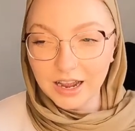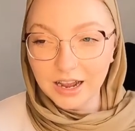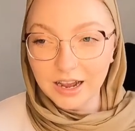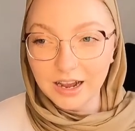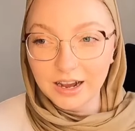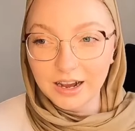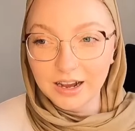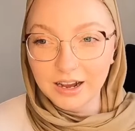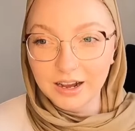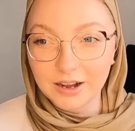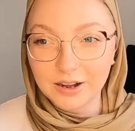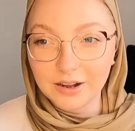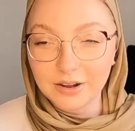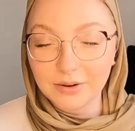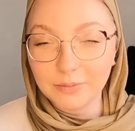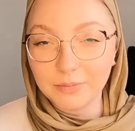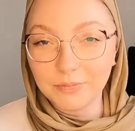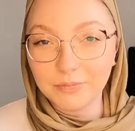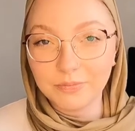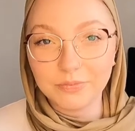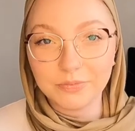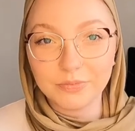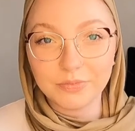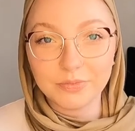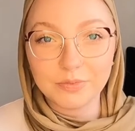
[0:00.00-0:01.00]

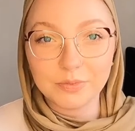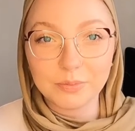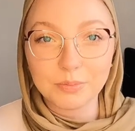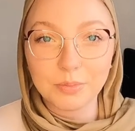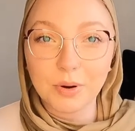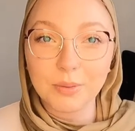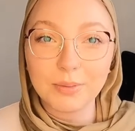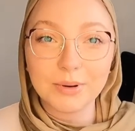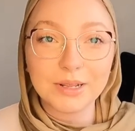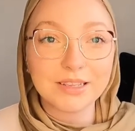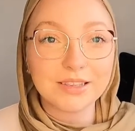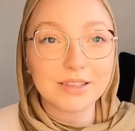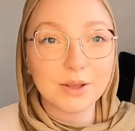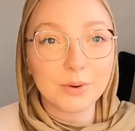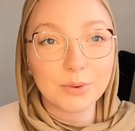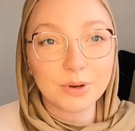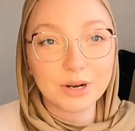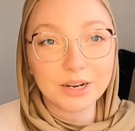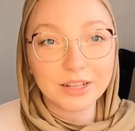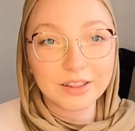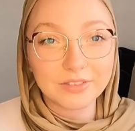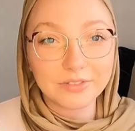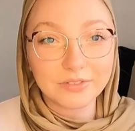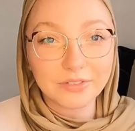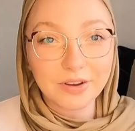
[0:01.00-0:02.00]
probably someone
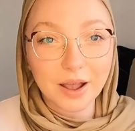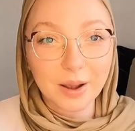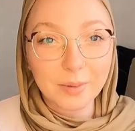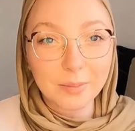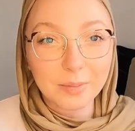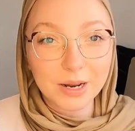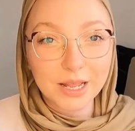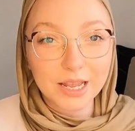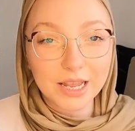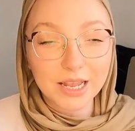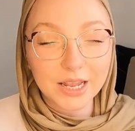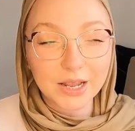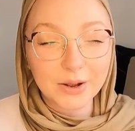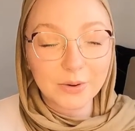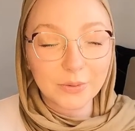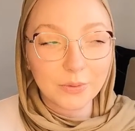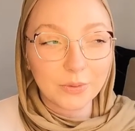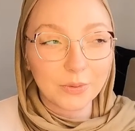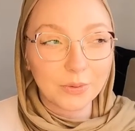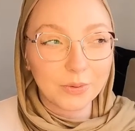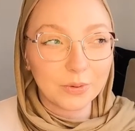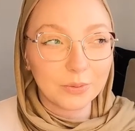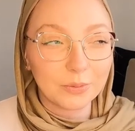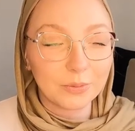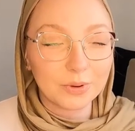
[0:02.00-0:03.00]
in the family,
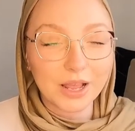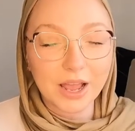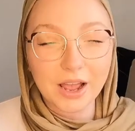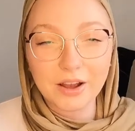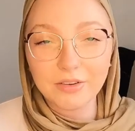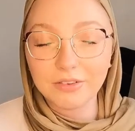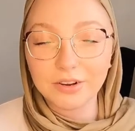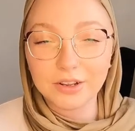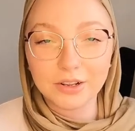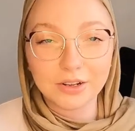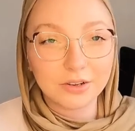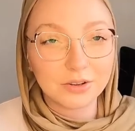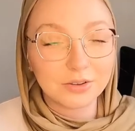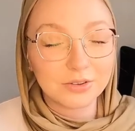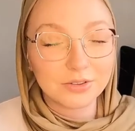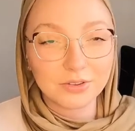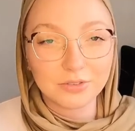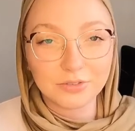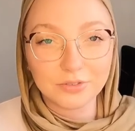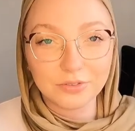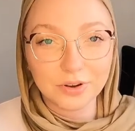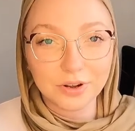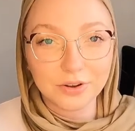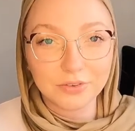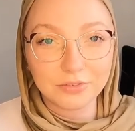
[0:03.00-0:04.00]
or we have like loads
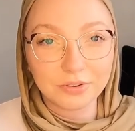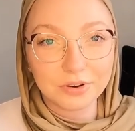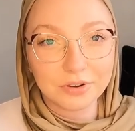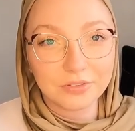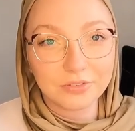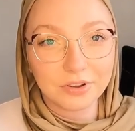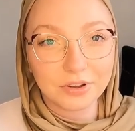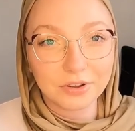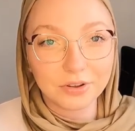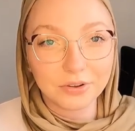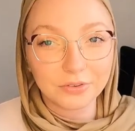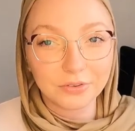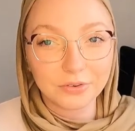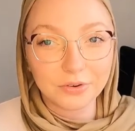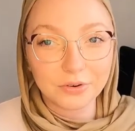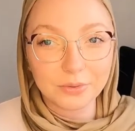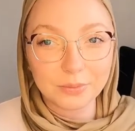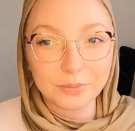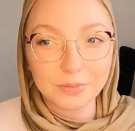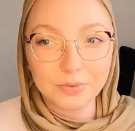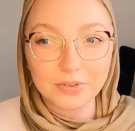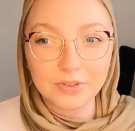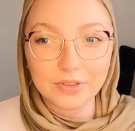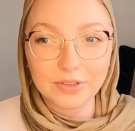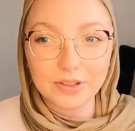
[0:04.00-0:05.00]
of revert
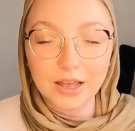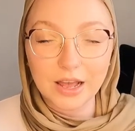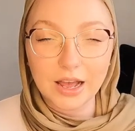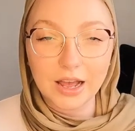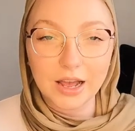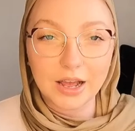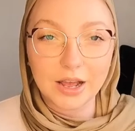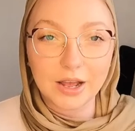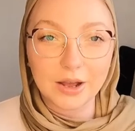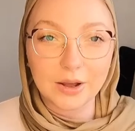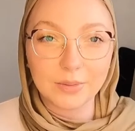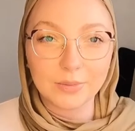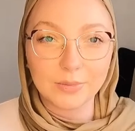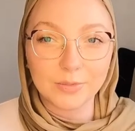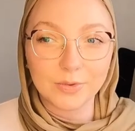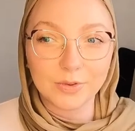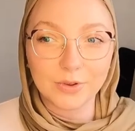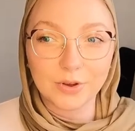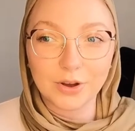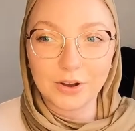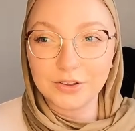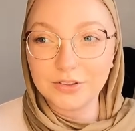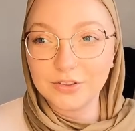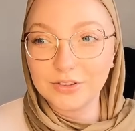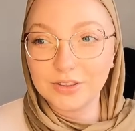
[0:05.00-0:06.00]
groups,
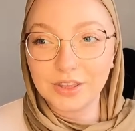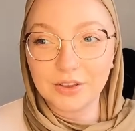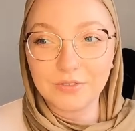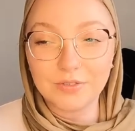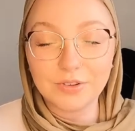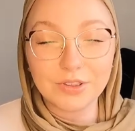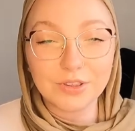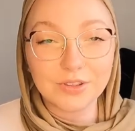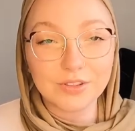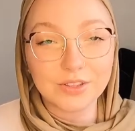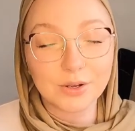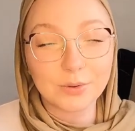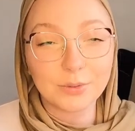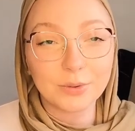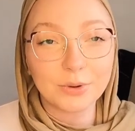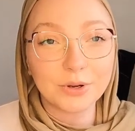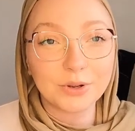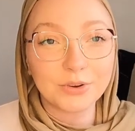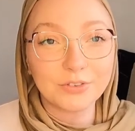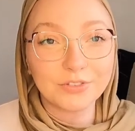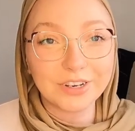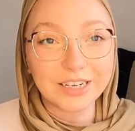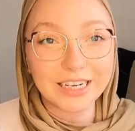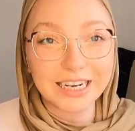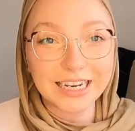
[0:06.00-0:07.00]
so I'll just give it to someone
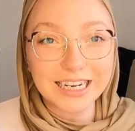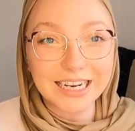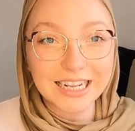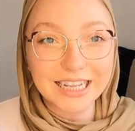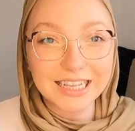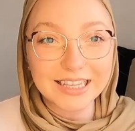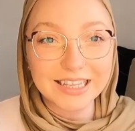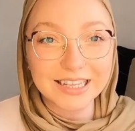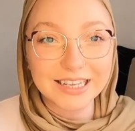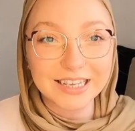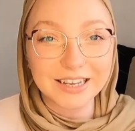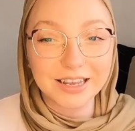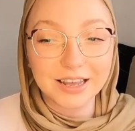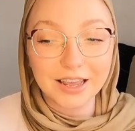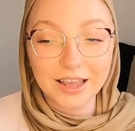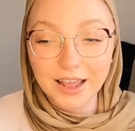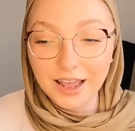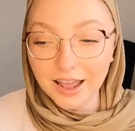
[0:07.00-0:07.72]
who really needs it.